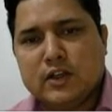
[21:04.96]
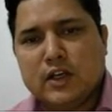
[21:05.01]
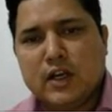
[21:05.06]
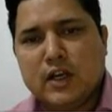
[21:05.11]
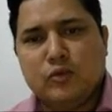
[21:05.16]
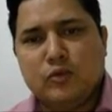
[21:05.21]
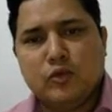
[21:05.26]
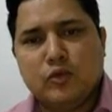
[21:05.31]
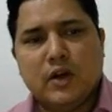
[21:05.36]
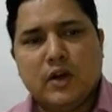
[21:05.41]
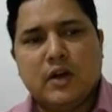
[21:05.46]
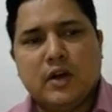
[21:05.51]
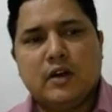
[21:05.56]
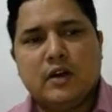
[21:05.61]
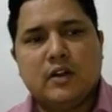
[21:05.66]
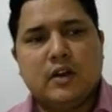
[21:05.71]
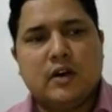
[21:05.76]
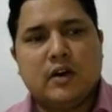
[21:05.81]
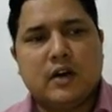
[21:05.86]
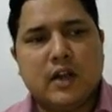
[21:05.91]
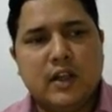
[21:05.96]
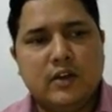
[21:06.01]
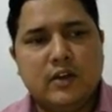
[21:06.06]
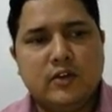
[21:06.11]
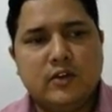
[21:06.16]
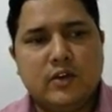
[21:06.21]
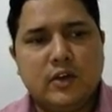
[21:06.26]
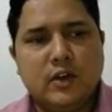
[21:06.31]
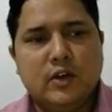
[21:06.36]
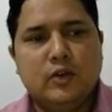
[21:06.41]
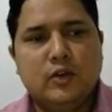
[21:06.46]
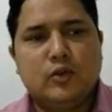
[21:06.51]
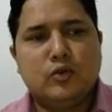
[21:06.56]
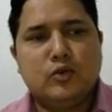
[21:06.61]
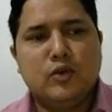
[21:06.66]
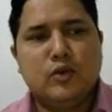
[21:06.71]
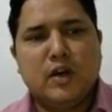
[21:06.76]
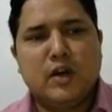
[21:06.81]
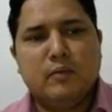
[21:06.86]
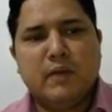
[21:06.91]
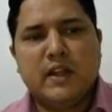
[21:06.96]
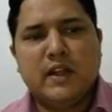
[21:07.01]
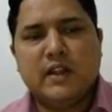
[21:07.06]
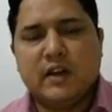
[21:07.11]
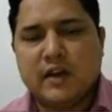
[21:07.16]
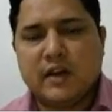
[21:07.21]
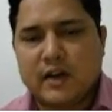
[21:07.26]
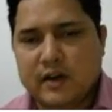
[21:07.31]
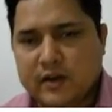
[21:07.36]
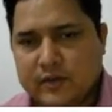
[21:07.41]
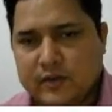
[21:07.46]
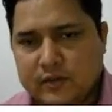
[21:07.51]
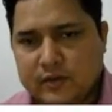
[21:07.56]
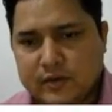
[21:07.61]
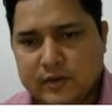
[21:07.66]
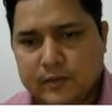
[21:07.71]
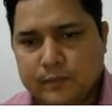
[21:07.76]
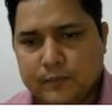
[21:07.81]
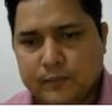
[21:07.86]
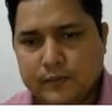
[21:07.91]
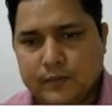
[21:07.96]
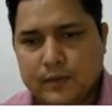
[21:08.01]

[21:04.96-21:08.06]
time to address the right issue and make the right decision.